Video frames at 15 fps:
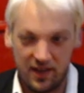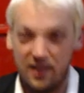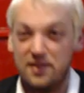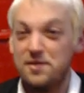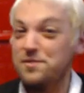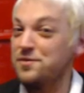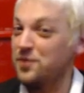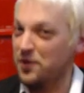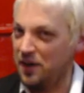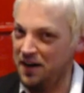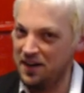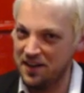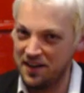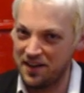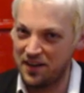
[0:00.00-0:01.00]
He gets a 4.
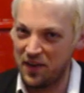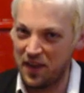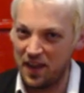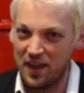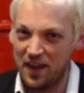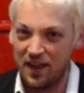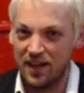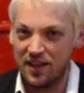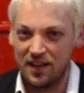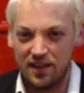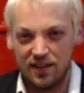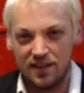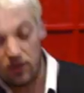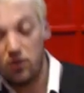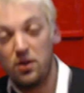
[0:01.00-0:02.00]

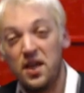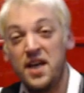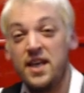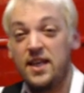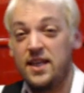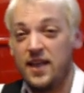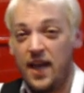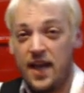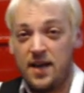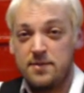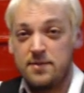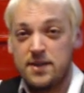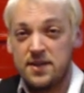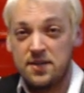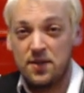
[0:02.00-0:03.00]
Do you like
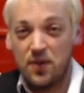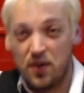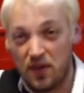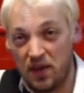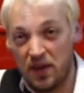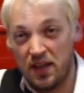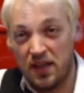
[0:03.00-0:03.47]
yams?